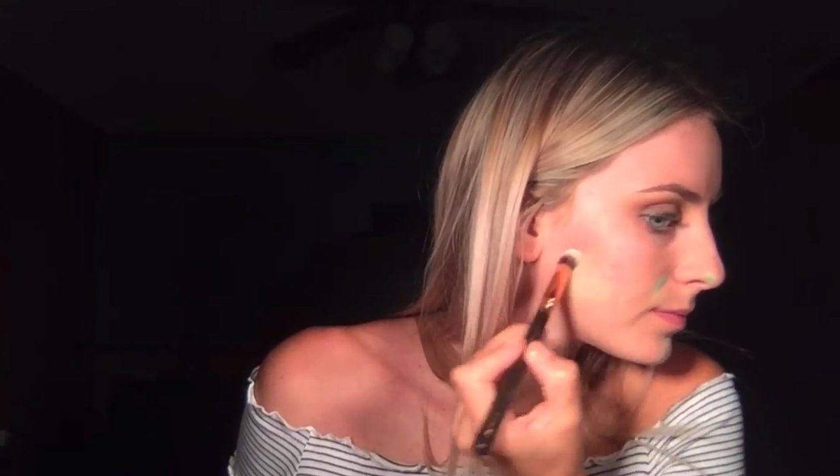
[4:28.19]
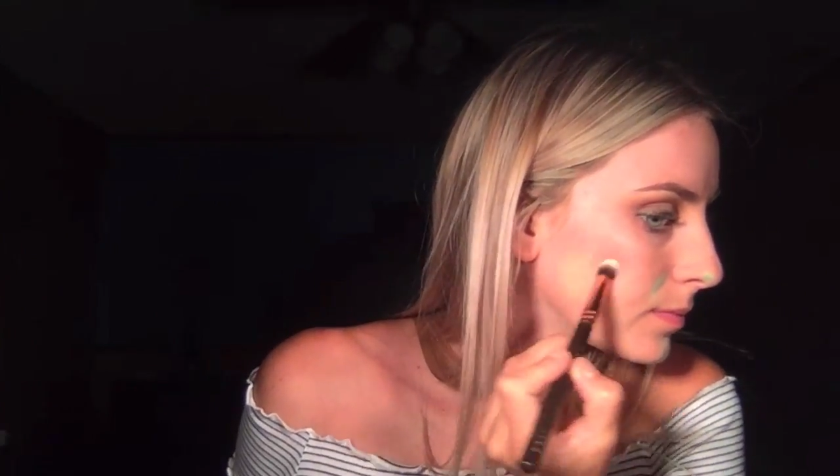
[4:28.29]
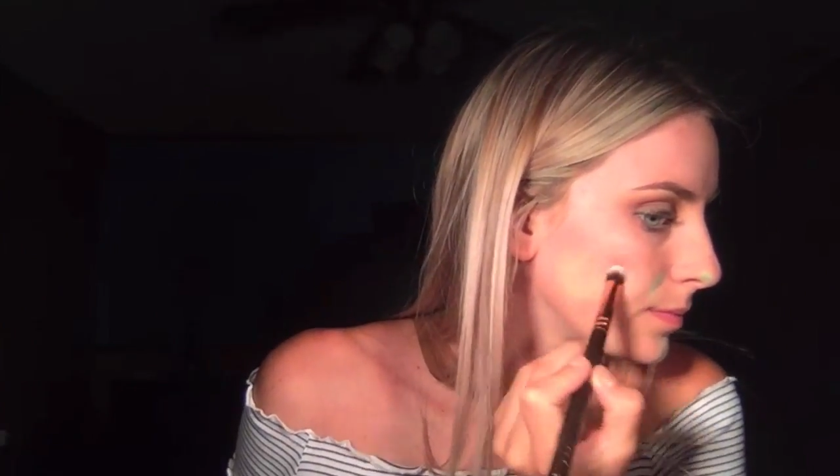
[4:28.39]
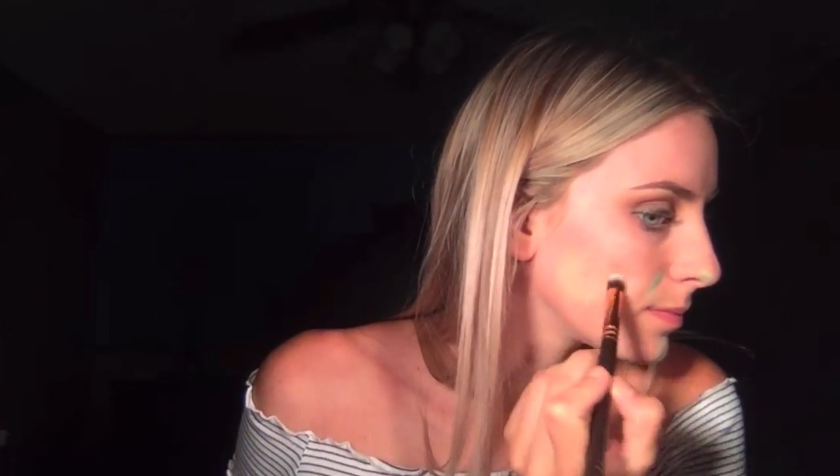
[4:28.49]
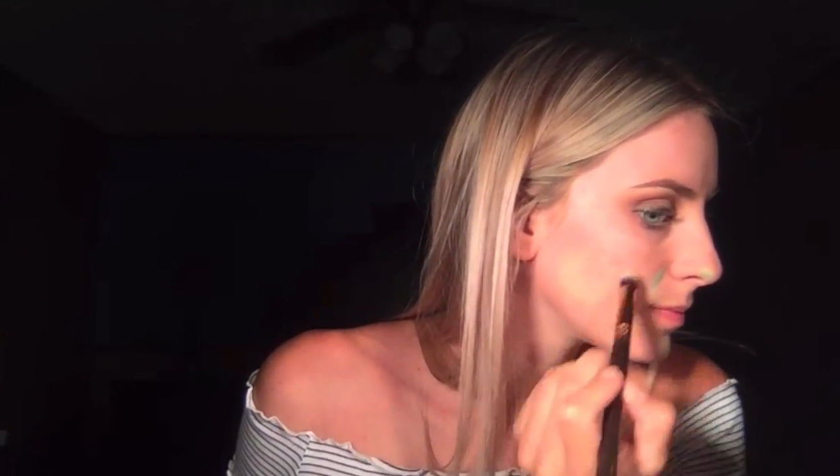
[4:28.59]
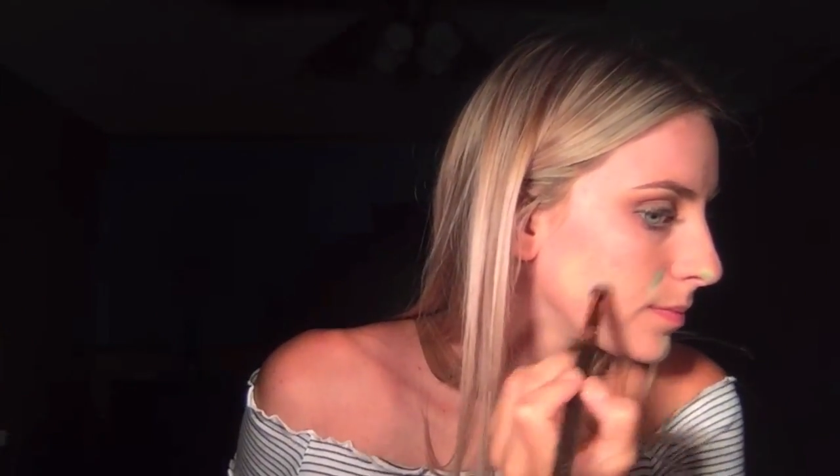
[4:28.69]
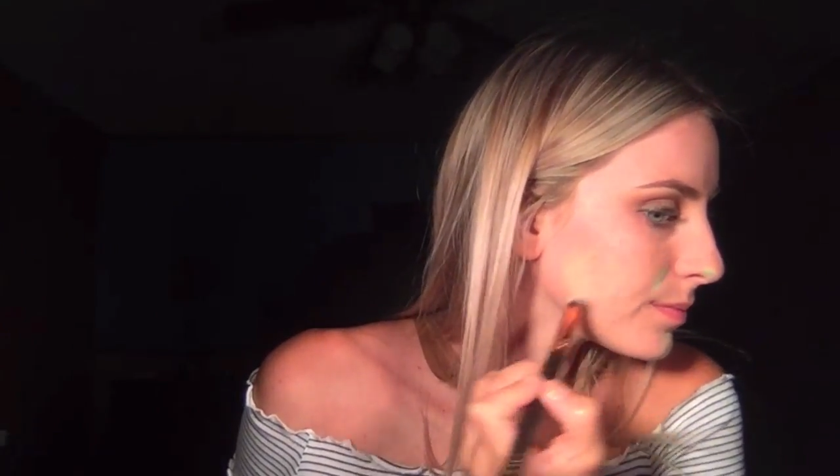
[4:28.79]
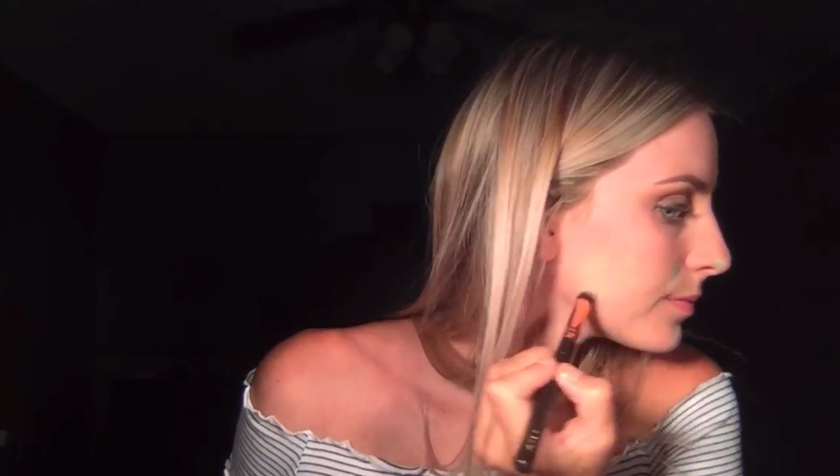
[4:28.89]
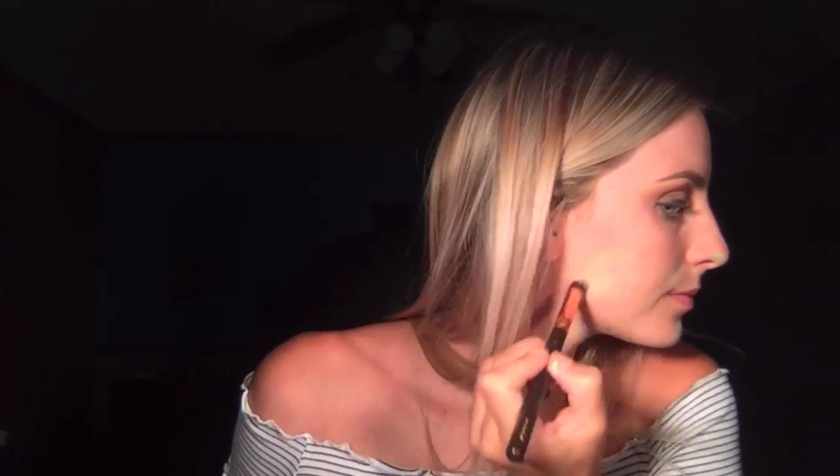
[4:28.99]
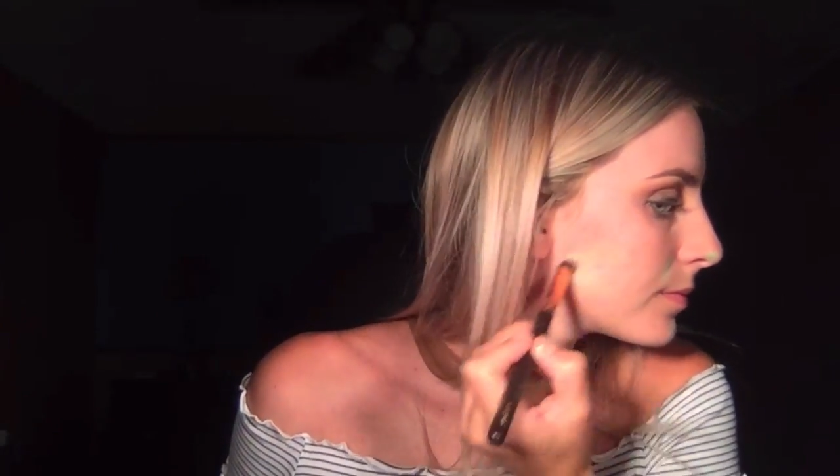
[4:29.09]
And I'm going
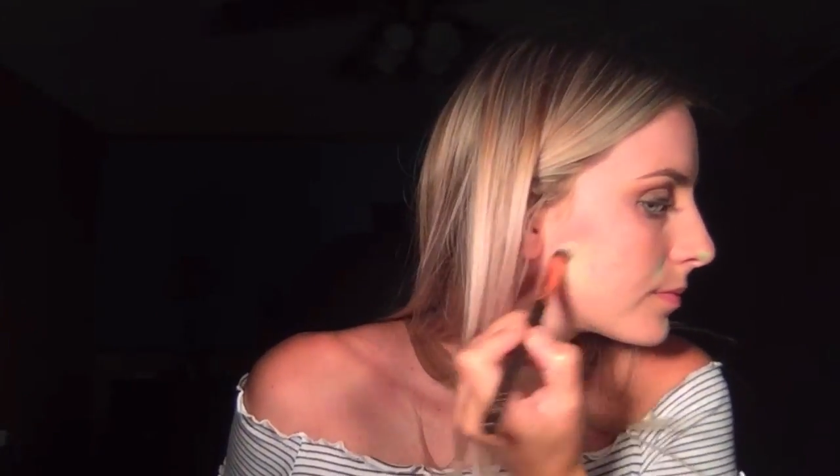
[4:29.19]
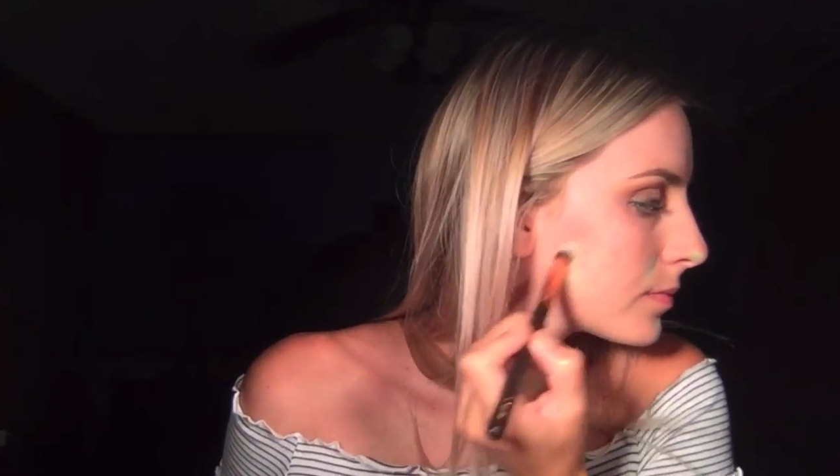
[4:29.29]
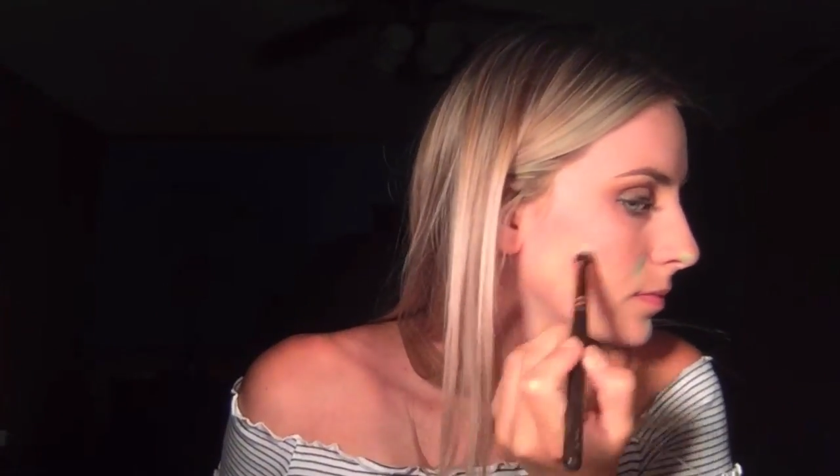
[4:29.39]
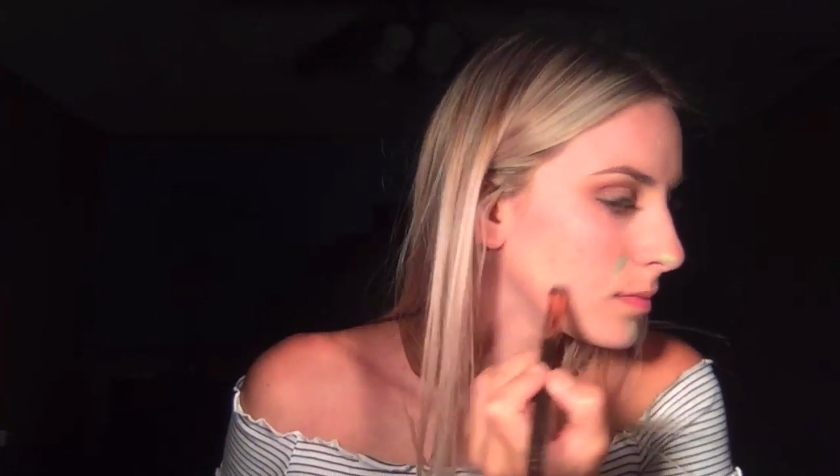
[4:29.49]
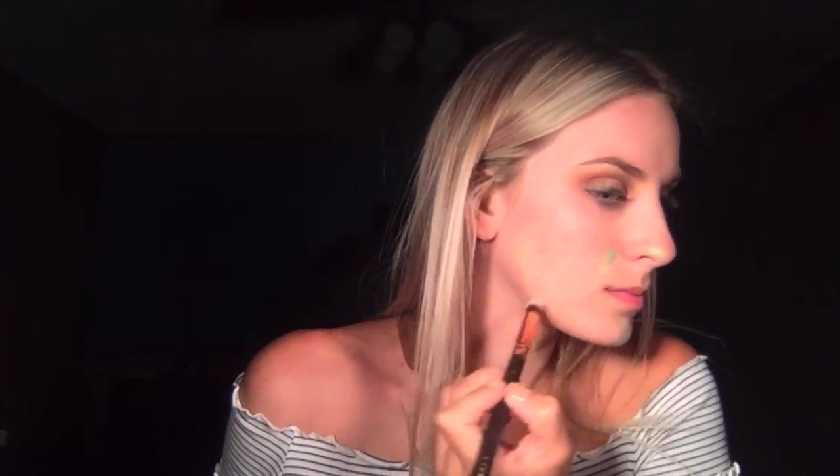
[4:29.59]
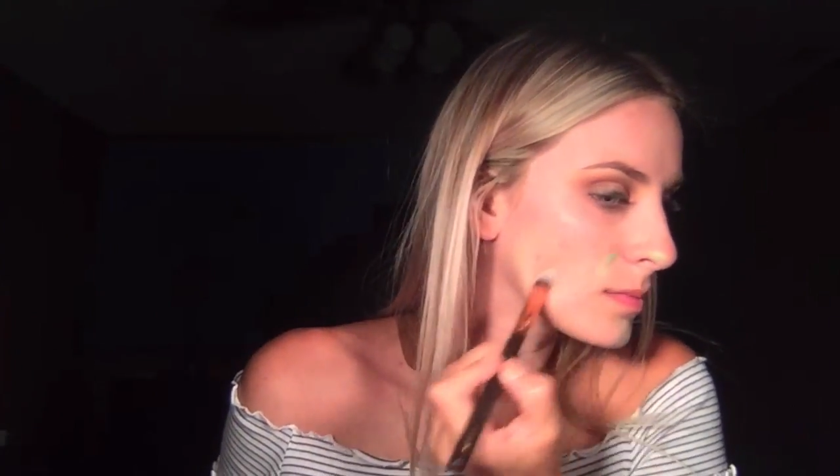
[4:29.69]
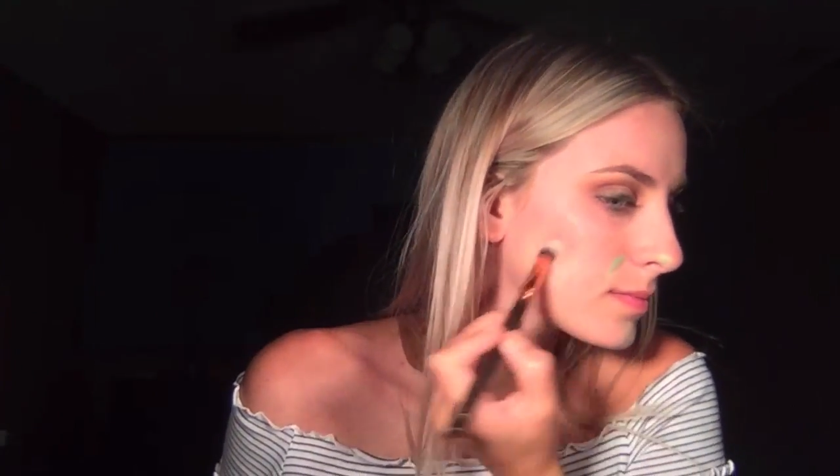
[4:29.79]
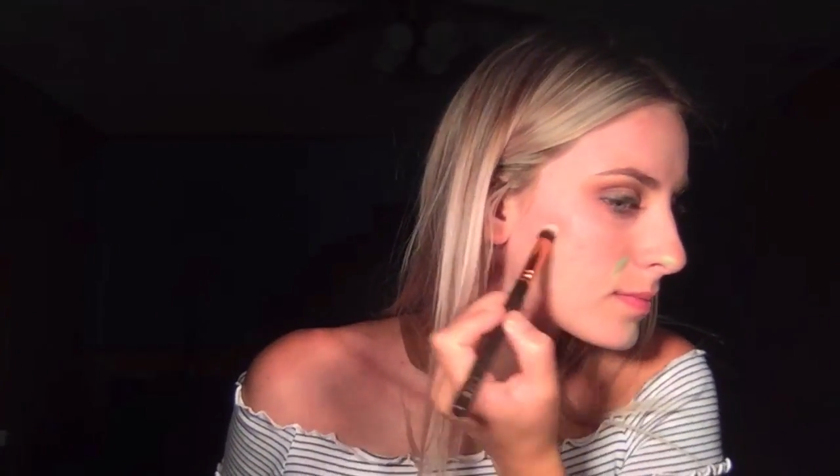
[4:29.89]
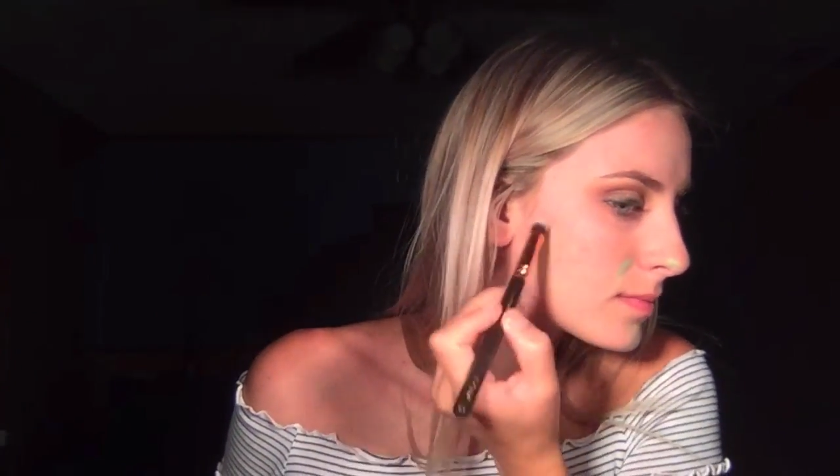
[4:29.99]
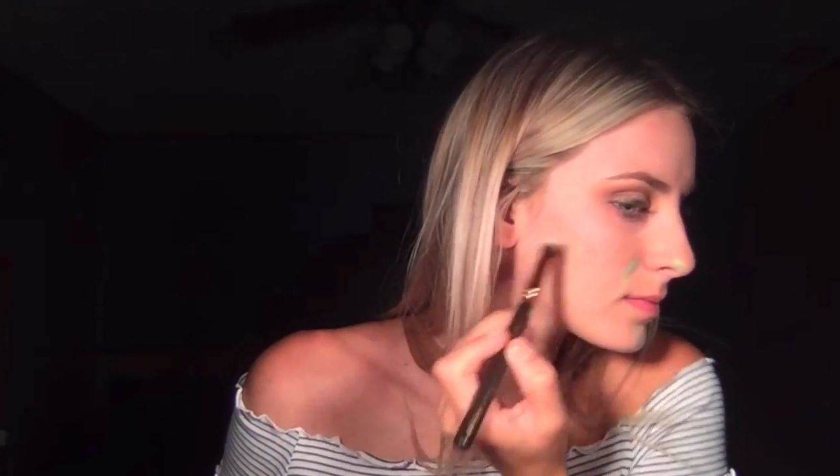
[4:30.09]
to put all my
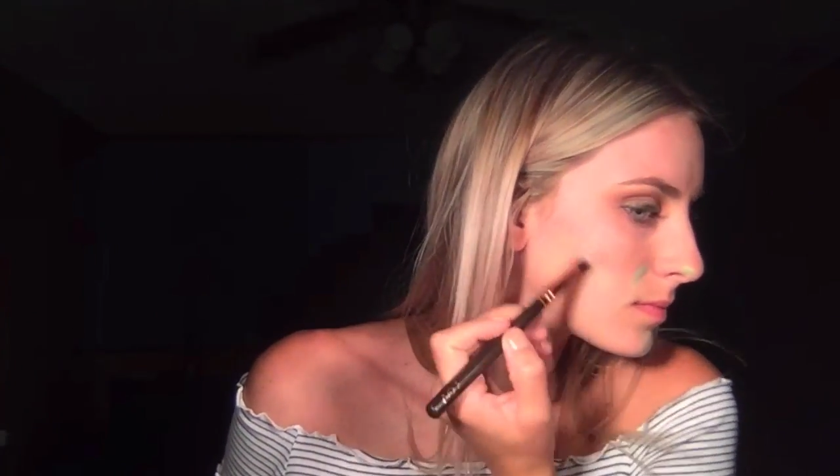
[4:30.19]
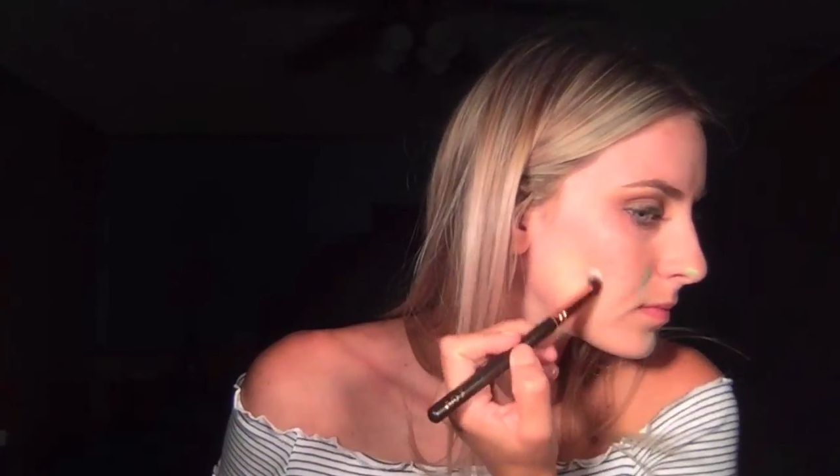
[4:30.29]
brushes